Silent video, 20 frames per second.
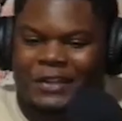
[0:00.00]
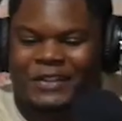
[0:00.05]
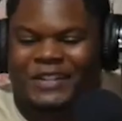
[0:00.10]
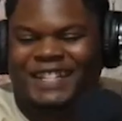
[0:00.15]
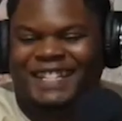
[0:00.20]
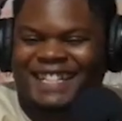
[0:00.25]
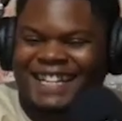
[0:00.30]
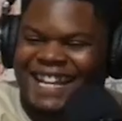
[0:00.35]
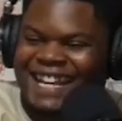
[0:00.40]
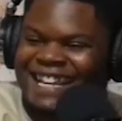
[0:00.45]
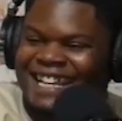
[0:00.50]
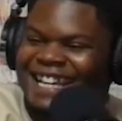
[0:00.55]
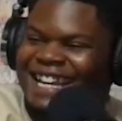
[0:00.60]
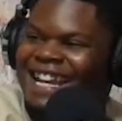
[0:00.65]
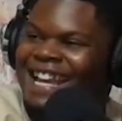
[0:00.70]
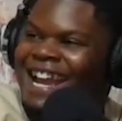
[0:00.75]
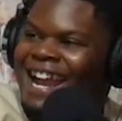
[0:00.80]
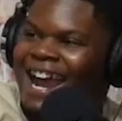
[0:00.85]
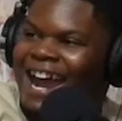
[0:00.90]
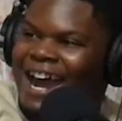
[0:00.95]
he's like,
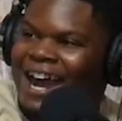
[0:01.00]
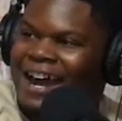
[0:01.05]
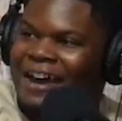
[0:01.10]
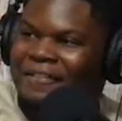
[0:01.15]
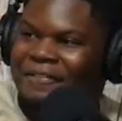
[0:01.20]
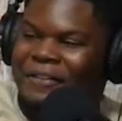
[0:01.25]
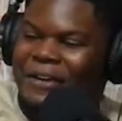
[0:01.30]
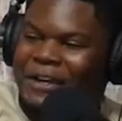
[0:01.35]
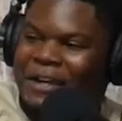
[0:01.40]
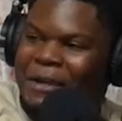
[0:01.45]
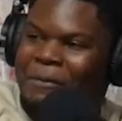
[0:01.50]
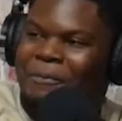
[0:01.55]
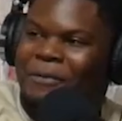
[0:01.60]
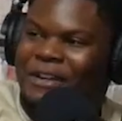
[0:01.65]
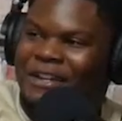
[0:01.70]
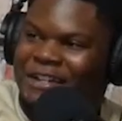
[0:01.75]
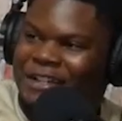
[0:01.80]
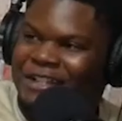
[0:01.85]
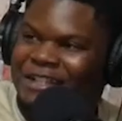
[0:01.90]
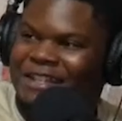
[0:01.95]
"I'll fuck up a
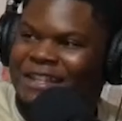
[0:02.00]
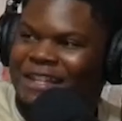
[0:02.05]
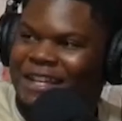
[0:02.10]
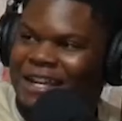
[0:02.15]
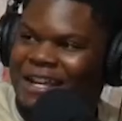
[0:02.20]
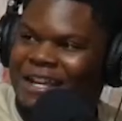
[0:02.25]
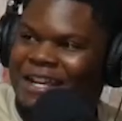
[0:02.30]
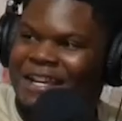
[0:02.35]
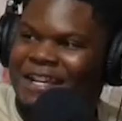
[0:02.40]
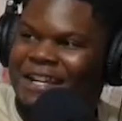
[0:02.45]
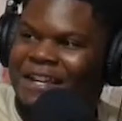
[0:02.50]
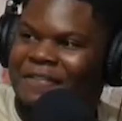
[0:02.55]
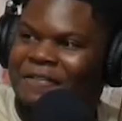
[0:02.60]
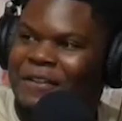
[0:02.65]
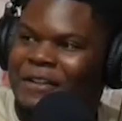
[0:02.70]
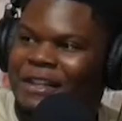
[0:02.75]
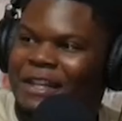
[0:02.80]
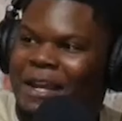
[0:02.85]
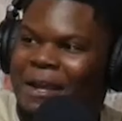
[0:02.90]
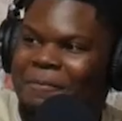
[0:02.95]
good thing if
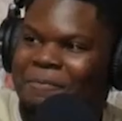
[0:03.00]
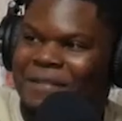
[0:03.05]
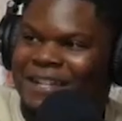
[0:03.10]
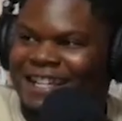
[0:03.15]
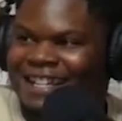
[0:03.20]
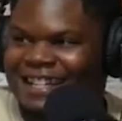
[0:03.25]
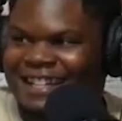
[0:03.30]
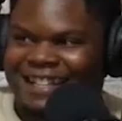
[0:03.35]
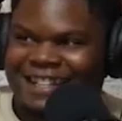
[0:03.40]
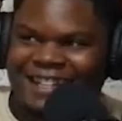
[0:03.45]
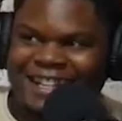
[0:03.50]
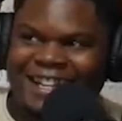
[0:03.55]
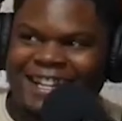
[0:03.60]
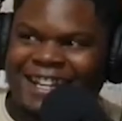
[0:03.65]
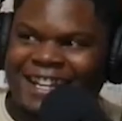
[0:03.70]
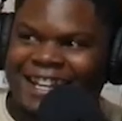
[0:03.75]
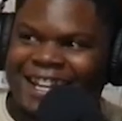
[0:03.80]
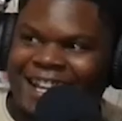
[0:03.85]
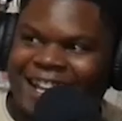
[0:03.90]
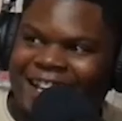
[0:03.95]
you let me."
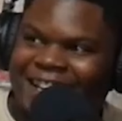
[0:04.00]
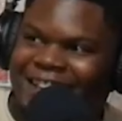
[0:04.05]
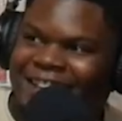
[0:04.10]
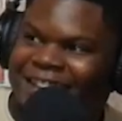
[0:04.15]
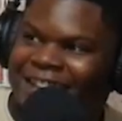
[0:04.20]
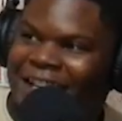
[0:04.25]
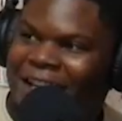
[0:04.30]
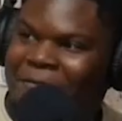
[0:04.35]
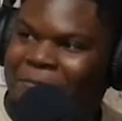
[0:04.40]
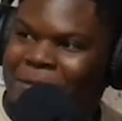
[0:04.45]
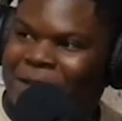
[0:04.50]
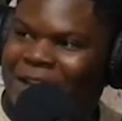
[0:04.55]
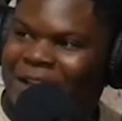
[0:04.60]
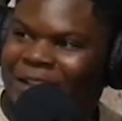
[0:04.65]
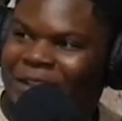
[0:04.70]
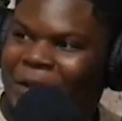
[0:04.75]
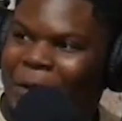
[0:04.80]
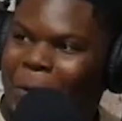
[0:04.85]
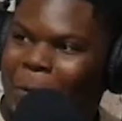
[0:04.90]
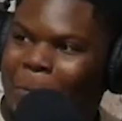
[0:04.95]
Oh. Leave me
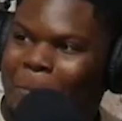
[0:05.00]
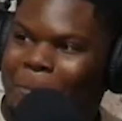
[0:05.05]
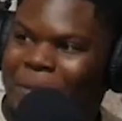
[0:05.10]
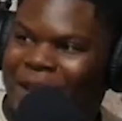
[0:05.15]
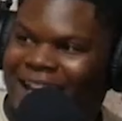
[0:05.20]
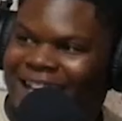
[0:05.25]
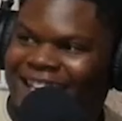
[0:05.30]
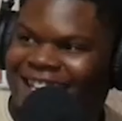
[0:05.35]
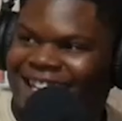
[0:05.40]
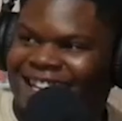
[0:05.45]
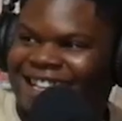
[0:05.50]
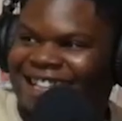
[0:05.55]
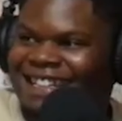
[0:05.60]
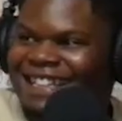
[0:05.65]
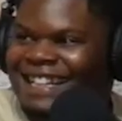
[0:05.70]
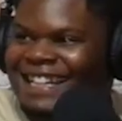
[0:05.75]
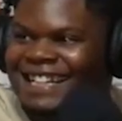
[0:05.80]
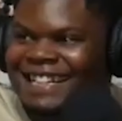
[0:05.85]
alone, Becky.